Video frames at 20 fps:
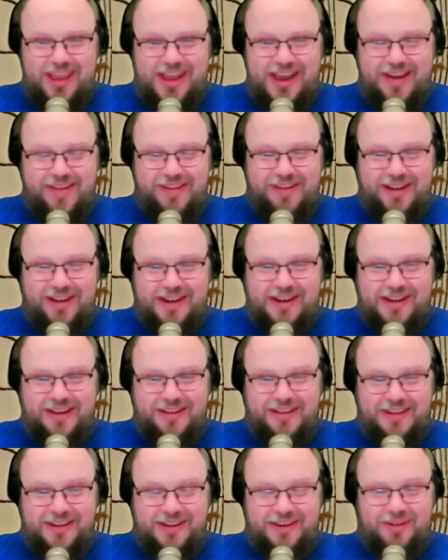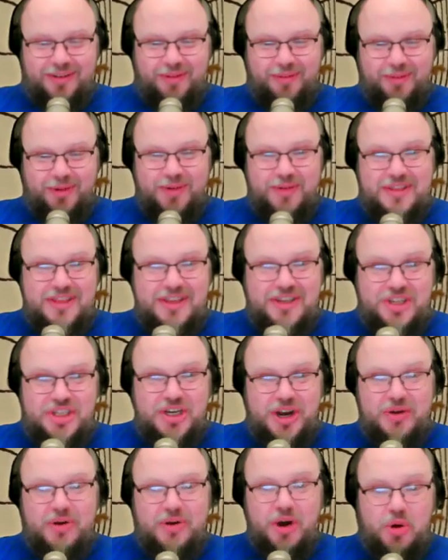and now they're gonna ruin the
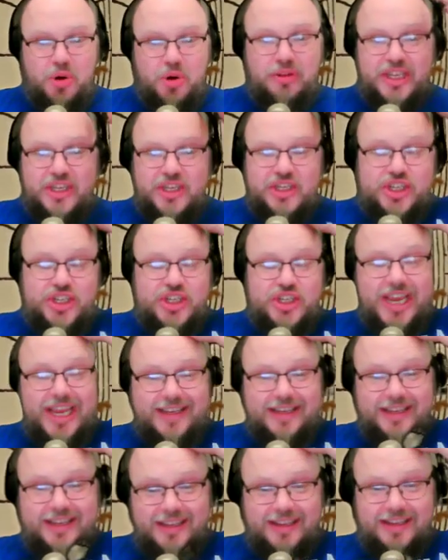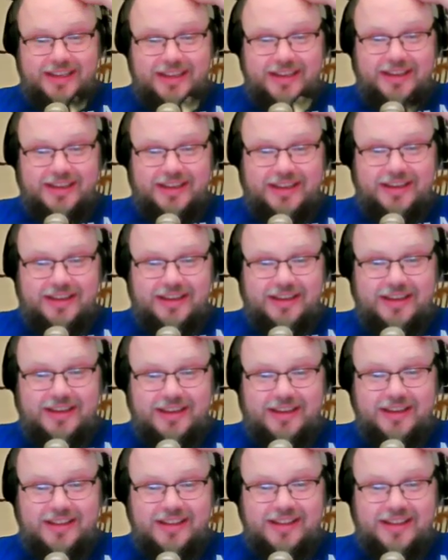show. Holy shit.
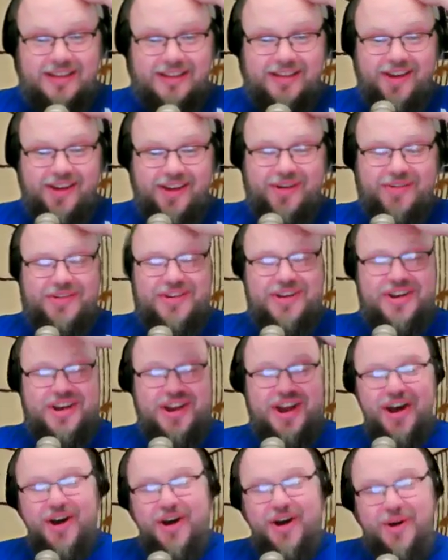Oh no.